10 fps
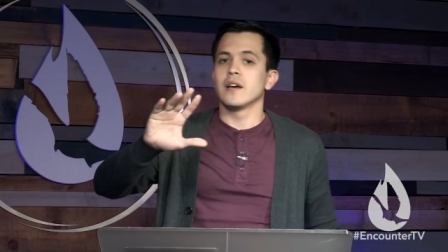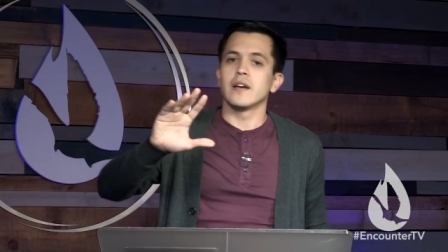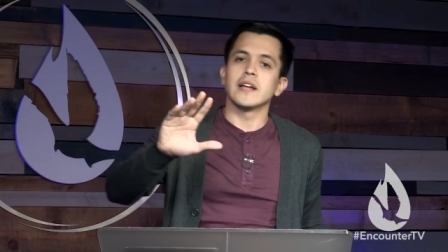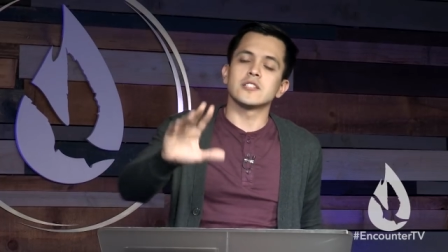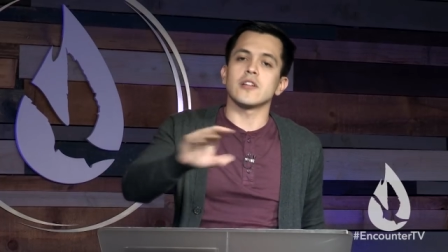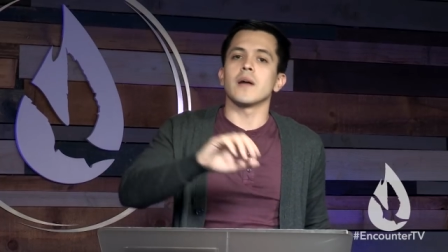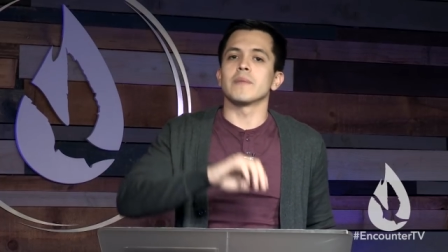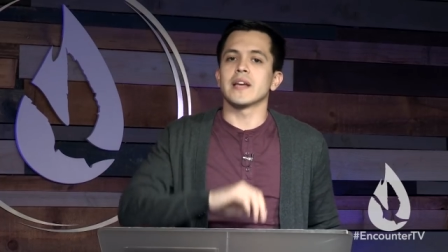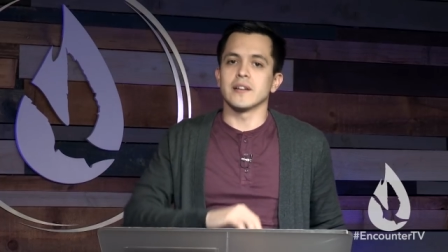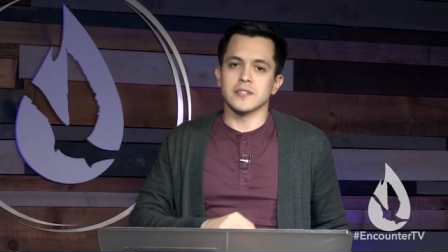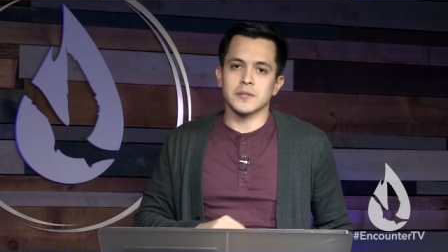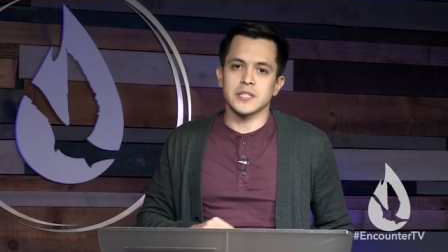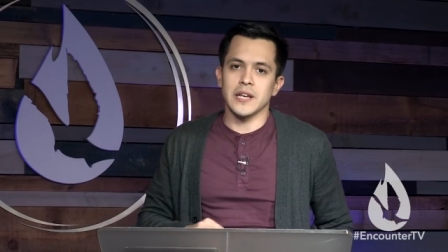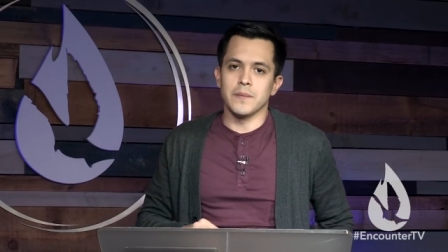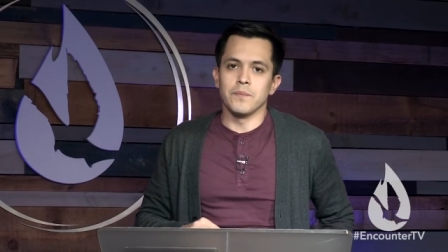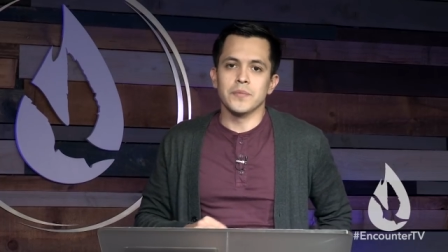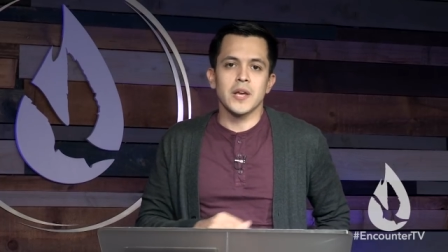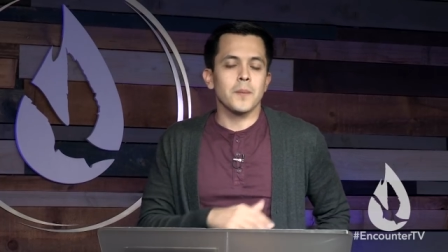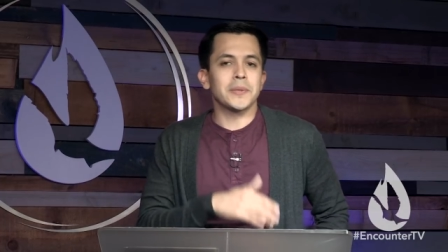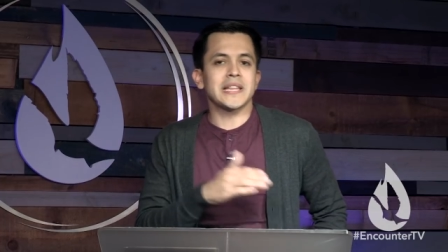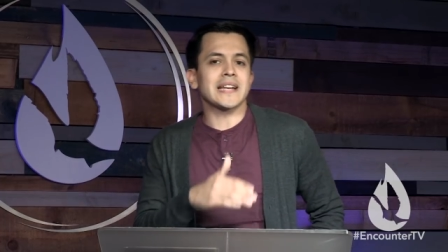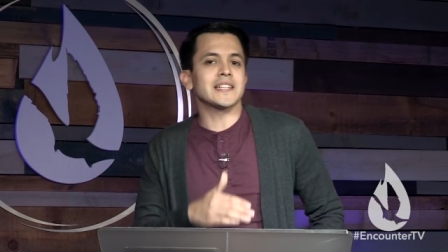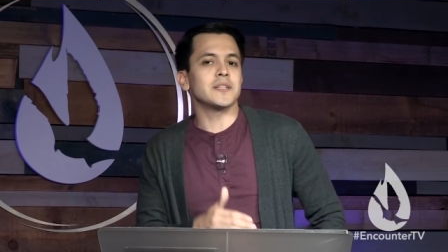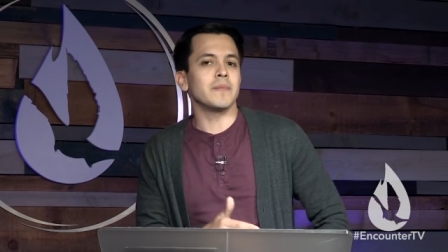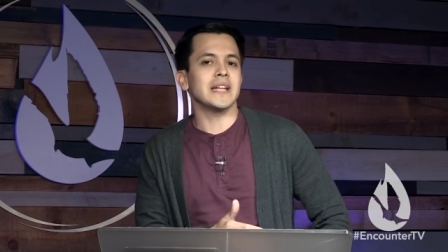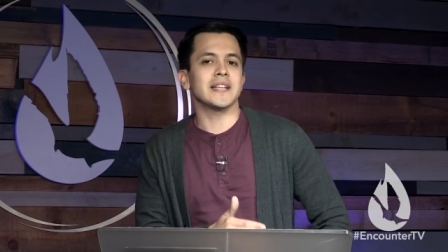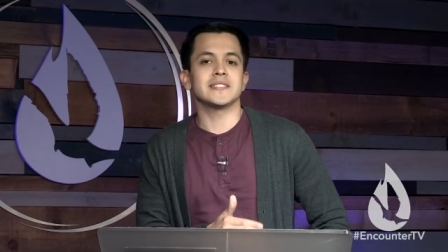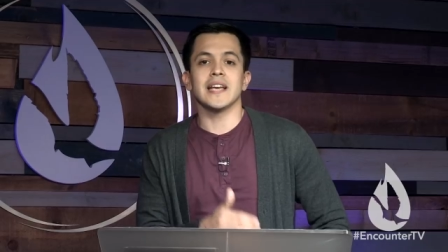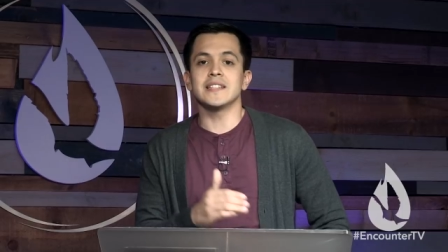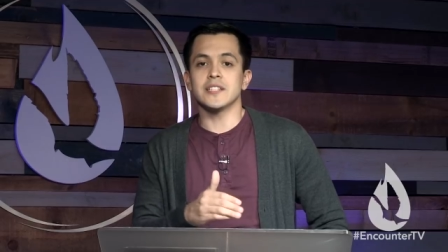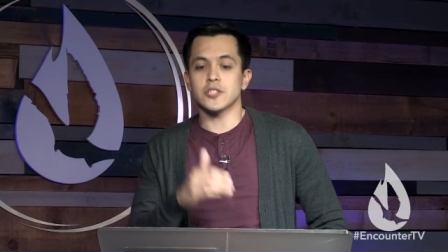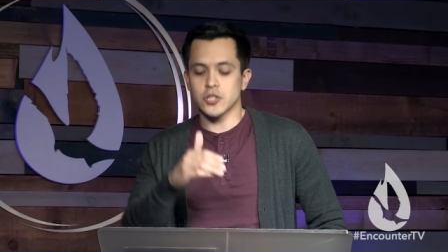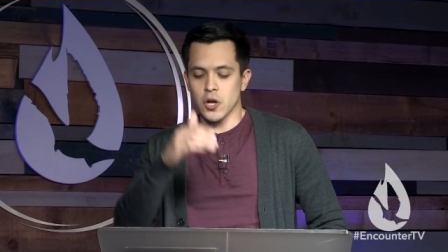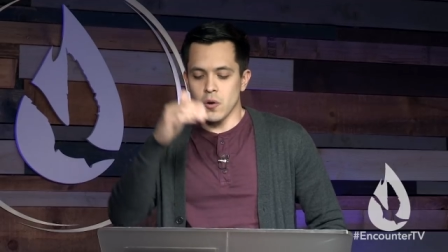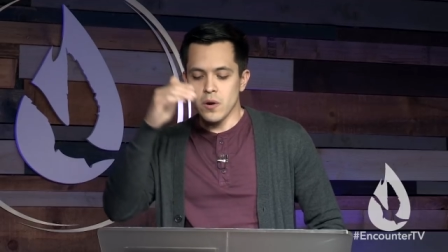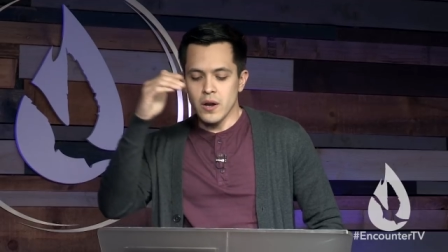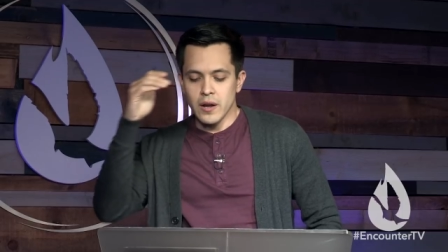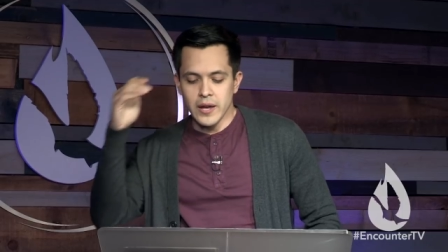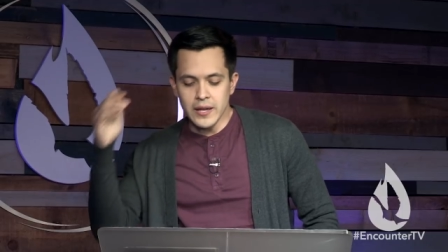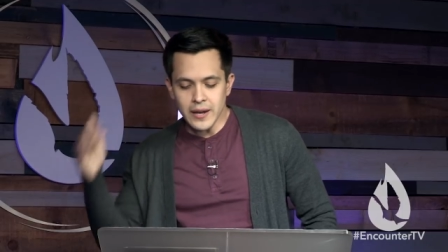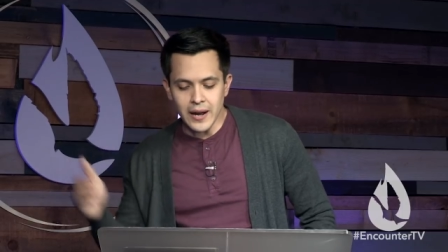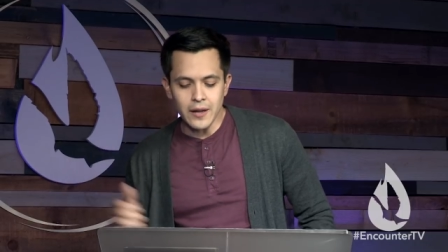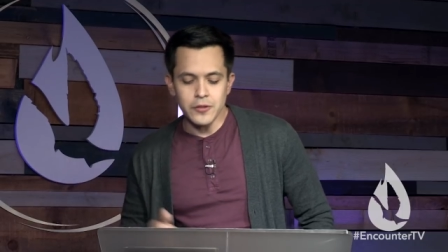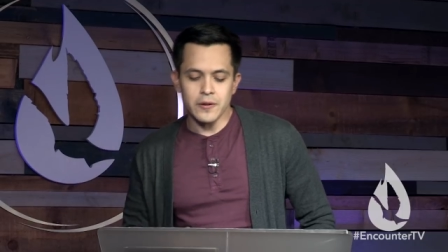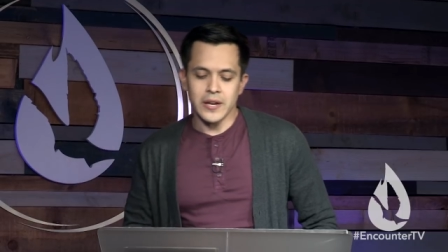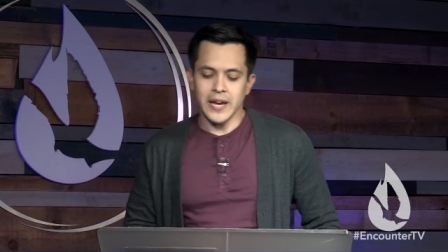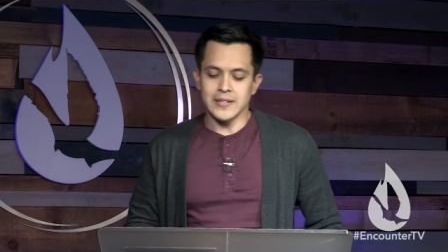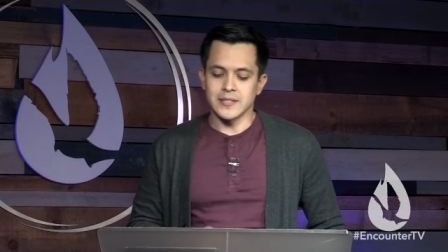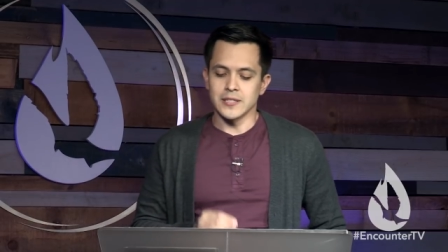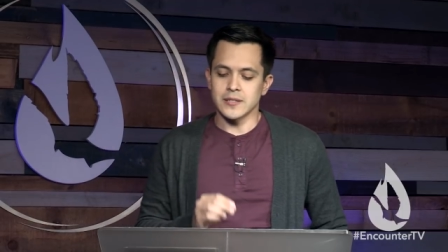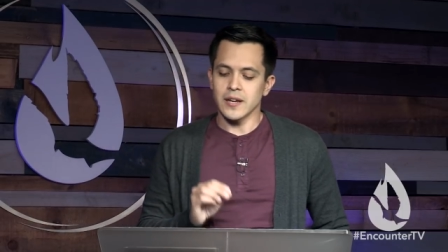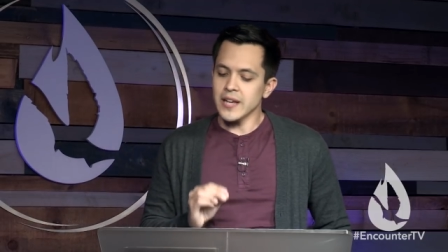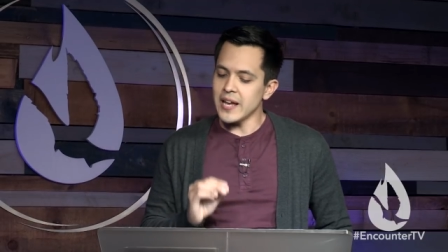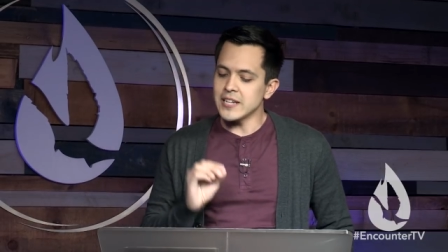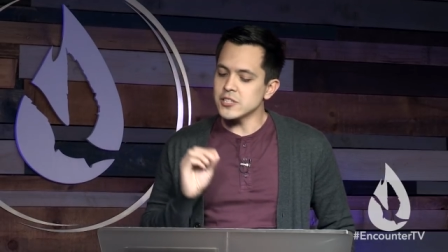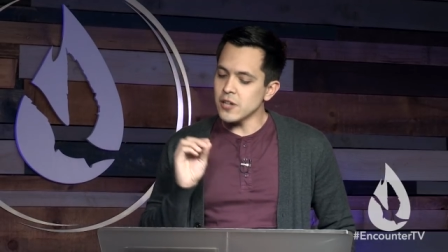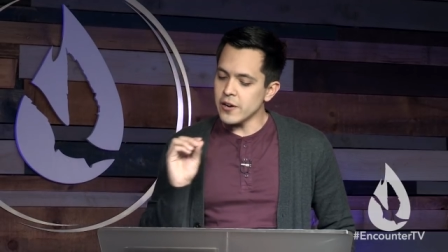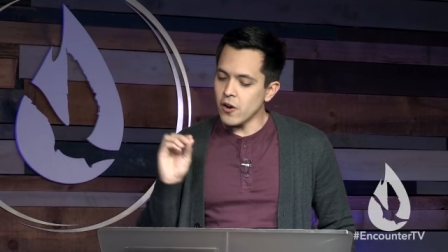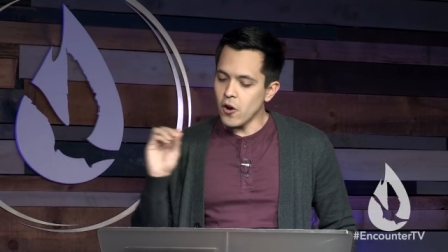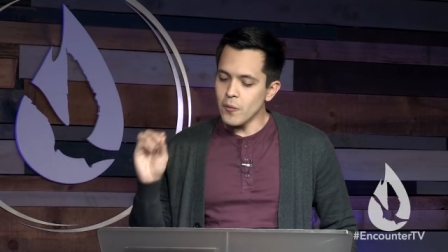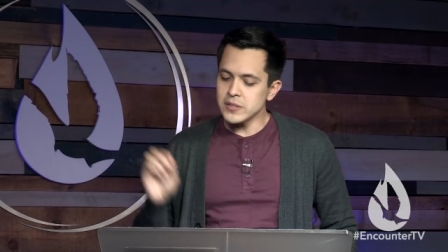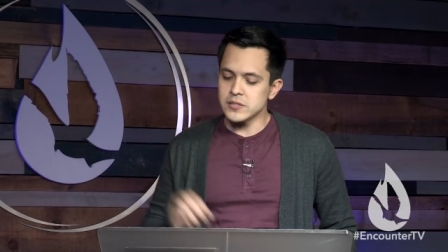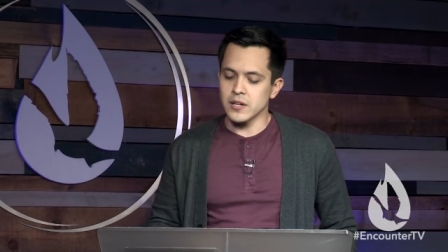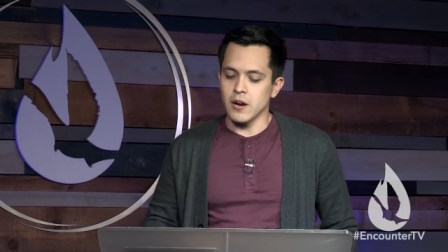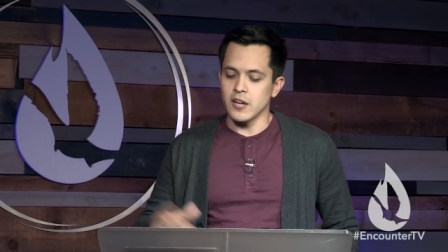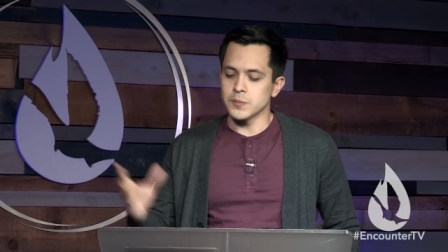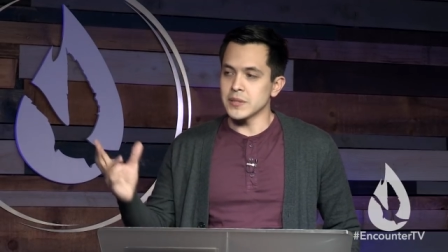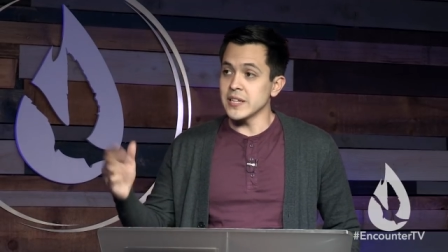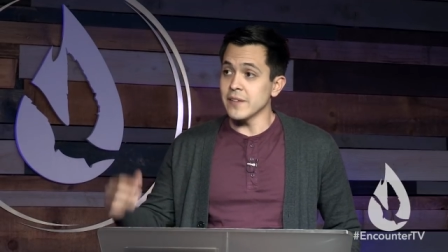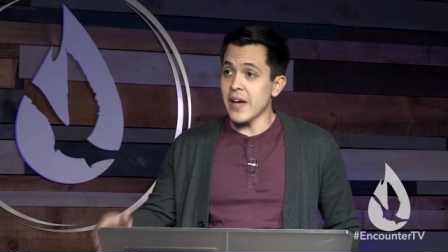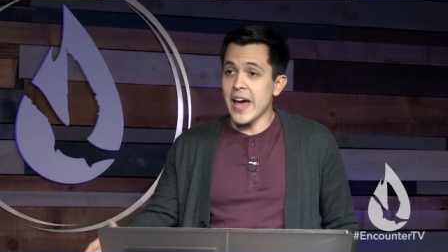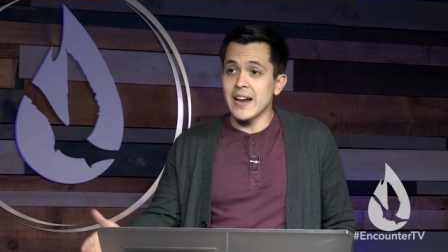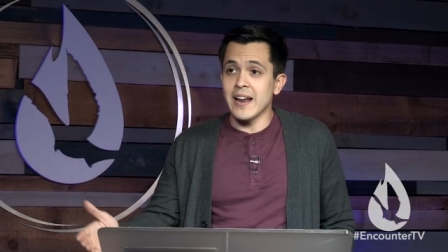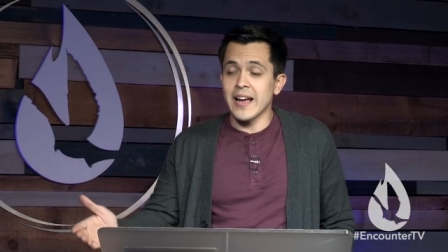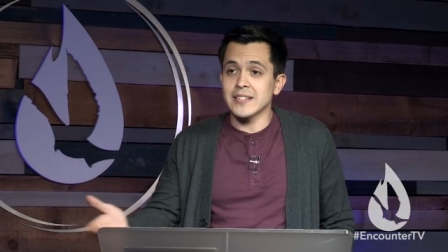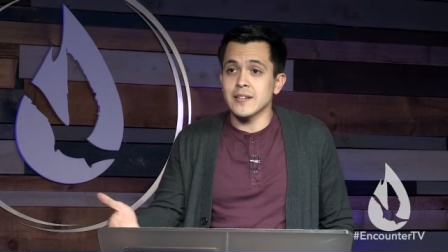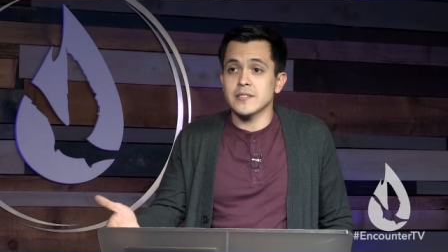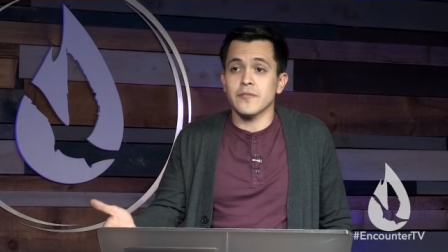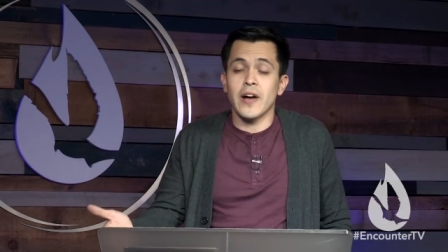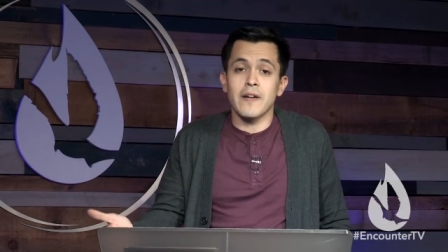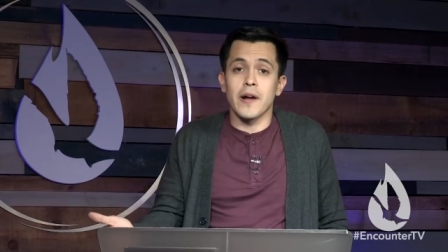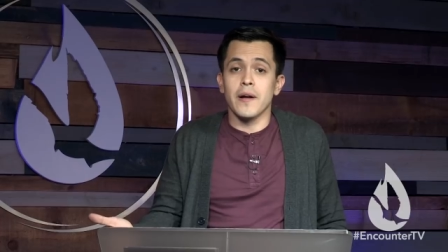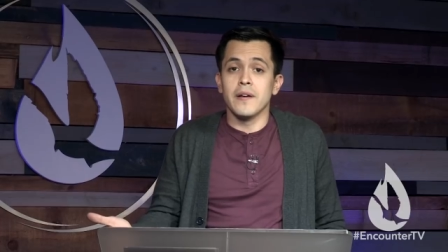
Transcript: it's not because of sin. But that doesn't mean this isn't so in other cases. Again, it's not always the cause, but think of Ananias and Sapphira